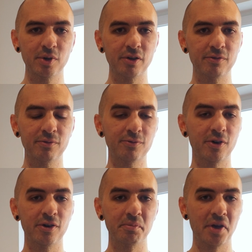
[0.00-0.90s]
but
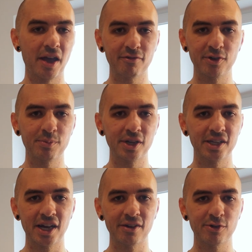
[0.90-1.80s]
from
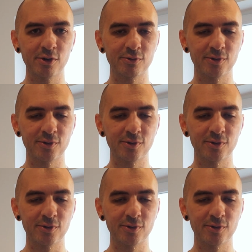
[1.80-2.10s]
everybody I've heard